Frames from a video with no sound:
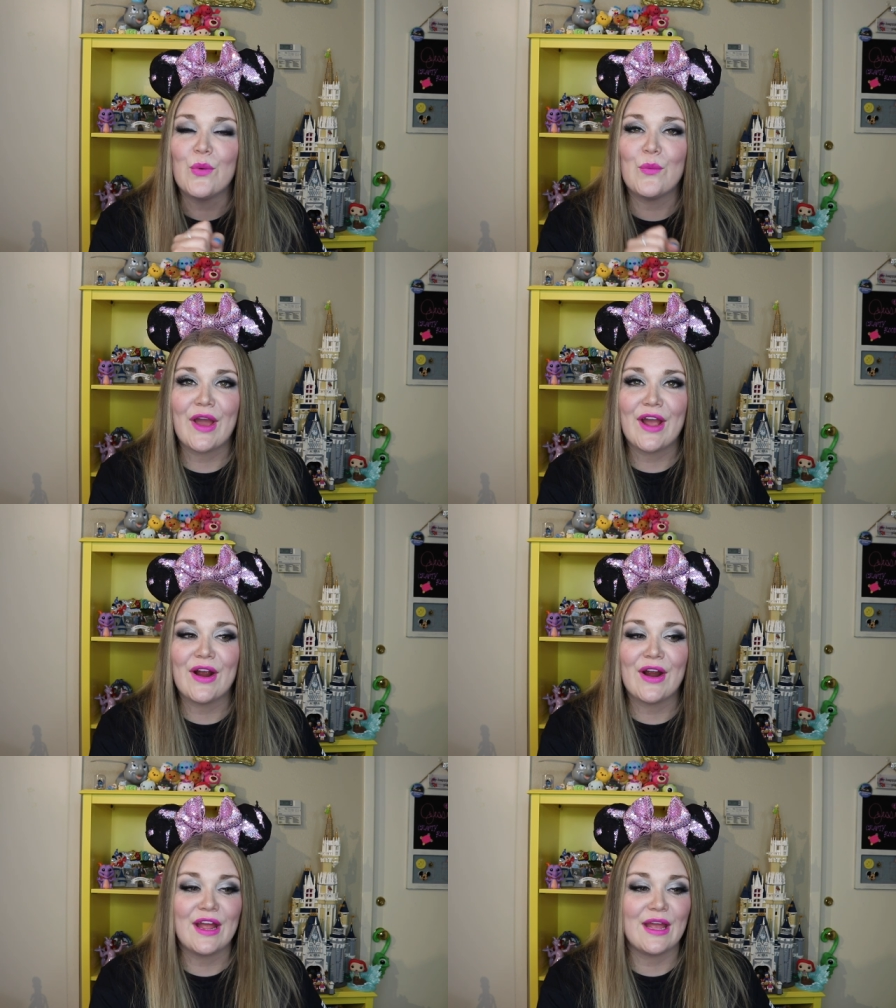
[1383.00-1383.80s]

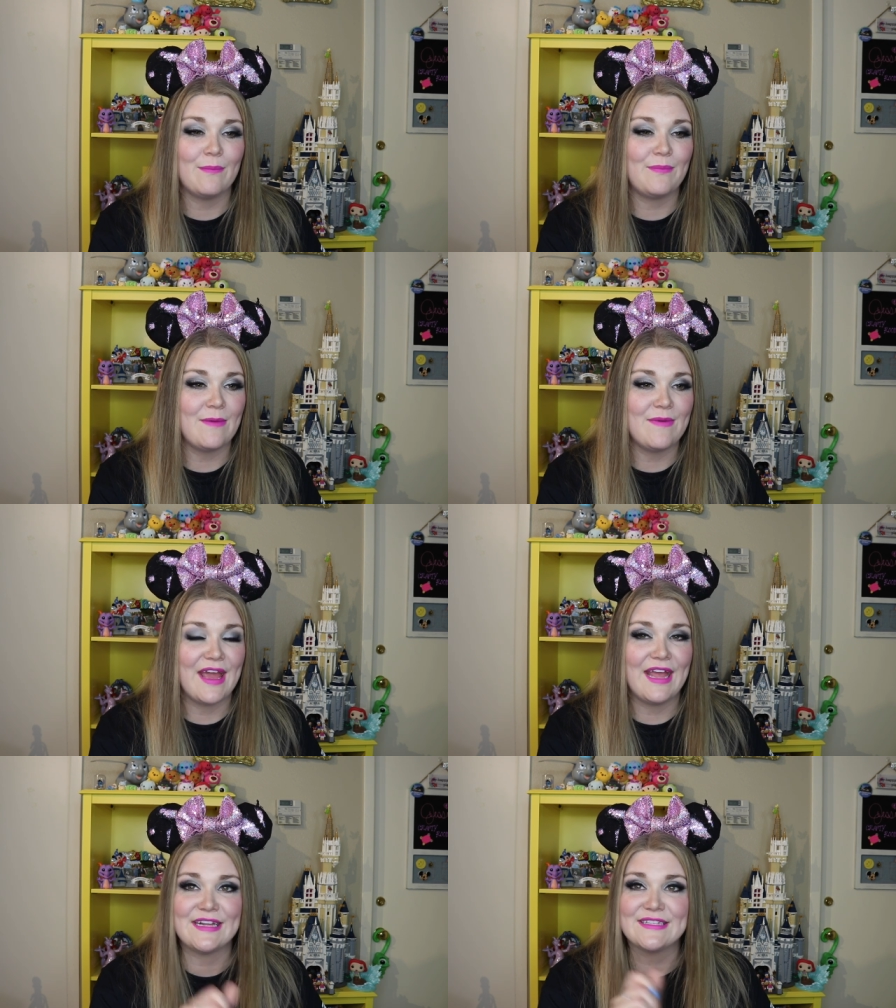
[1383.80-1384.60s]
where
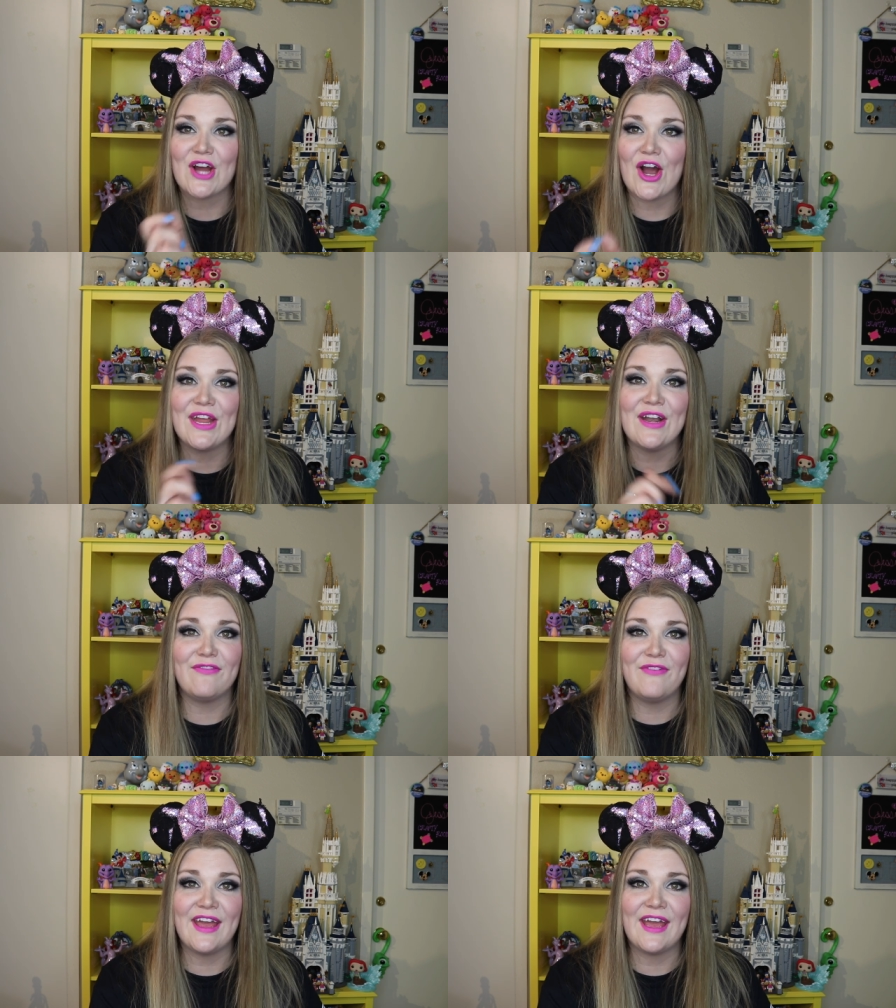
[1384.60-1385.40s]
BB-8 is talking to
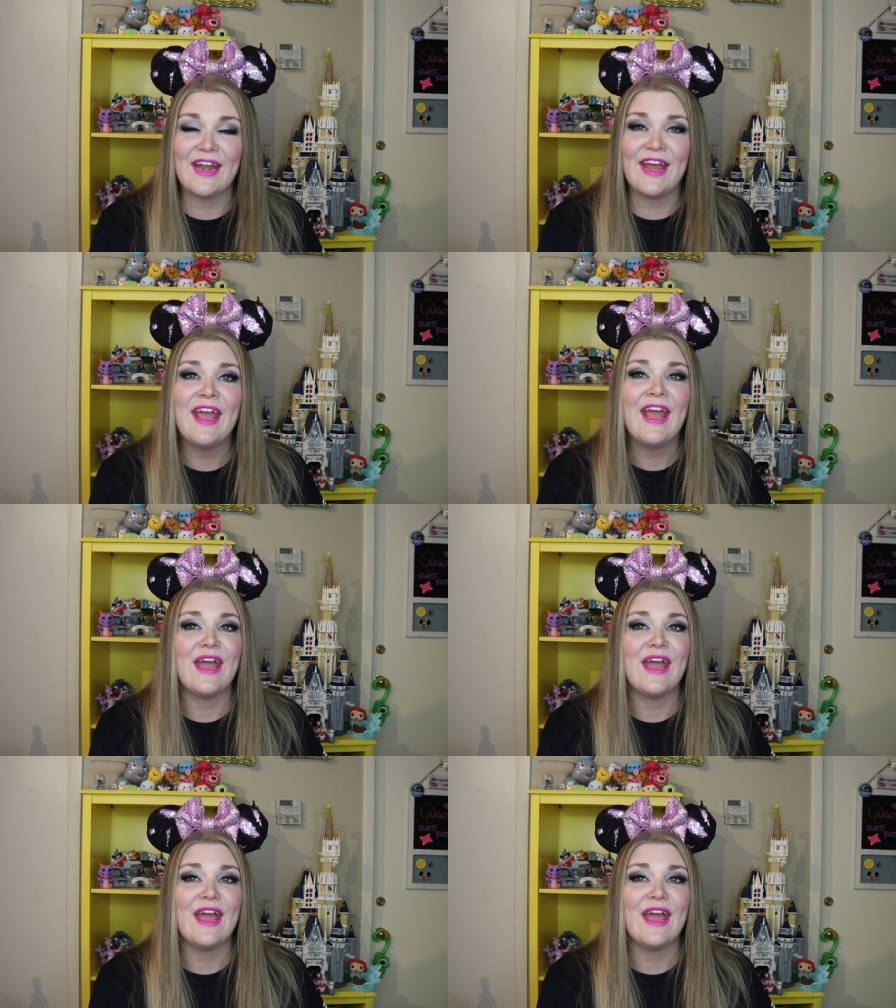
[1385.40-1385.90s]
Finn,